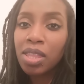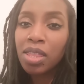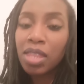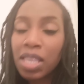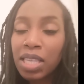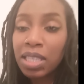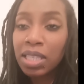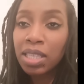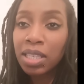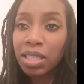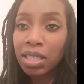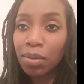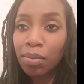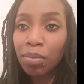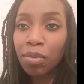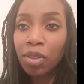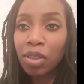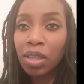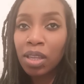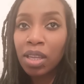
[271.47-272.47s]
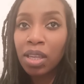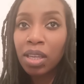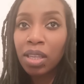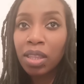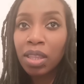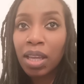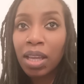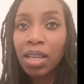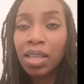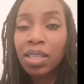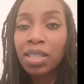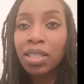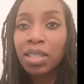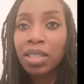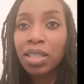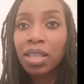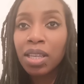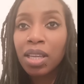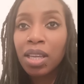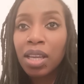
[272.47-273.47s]
this is something that
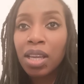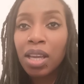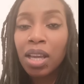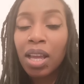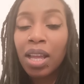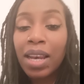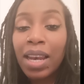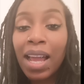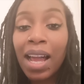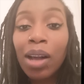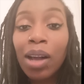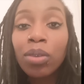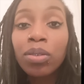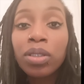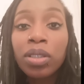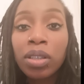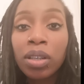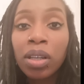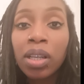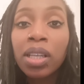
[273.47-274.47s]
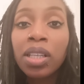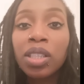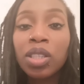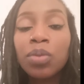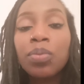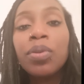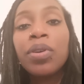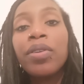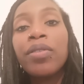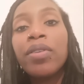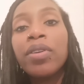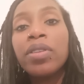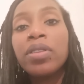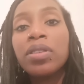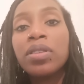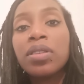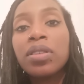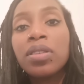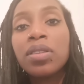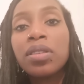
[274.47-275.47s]
is an outer
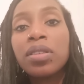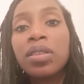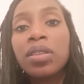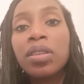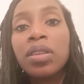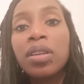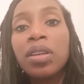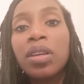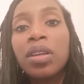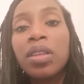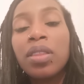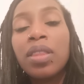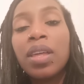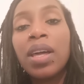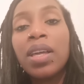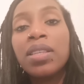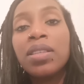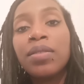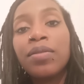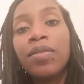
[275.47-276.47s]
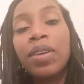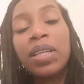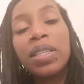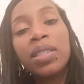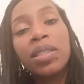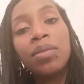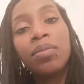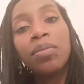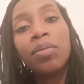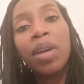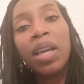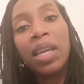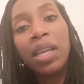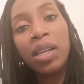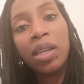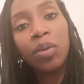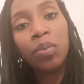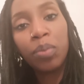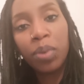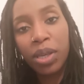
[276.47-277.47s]
experience that is affecting my
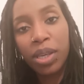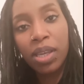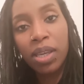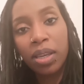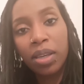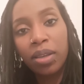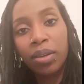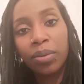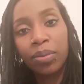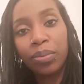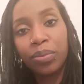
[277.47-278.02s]
inner being.